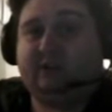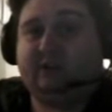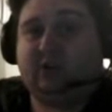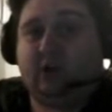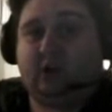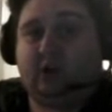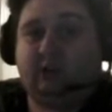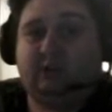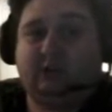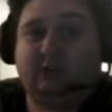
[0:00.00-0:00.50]

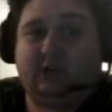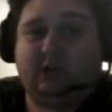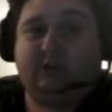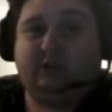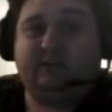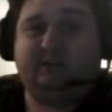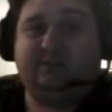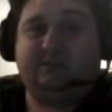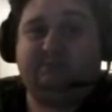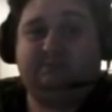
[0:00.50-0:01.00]
Card
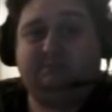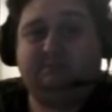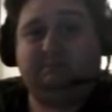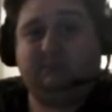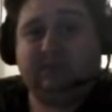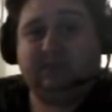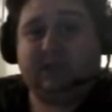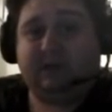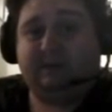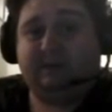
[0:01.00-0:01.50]
Sharks,
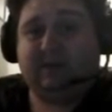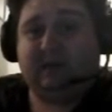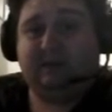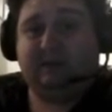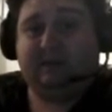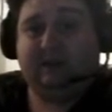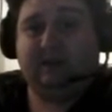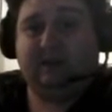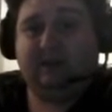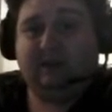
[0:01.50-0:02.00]
stop
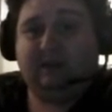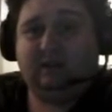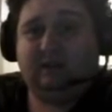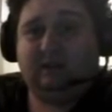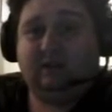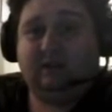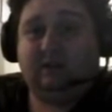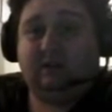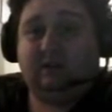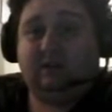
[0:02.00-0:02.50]
taping.
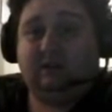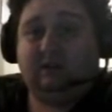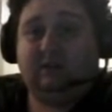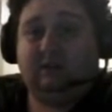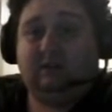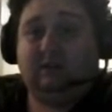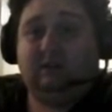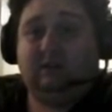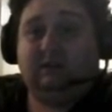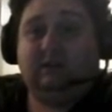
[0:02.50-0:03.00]

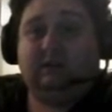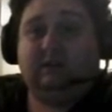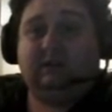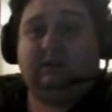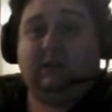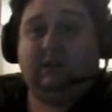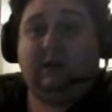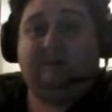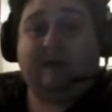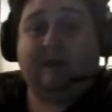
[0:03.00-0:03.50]

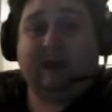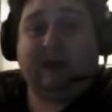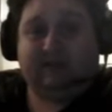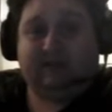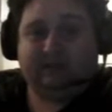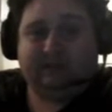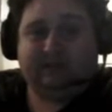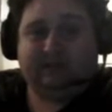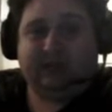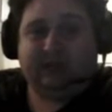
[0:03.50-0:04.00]
Love
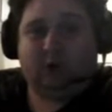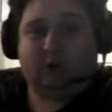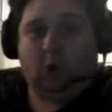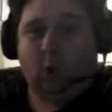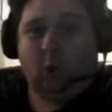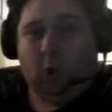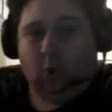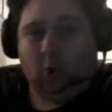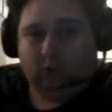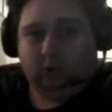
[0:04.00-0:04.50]
Island's on
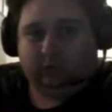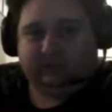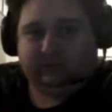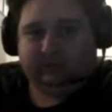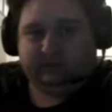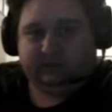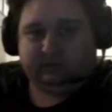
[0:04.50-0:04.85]
hold.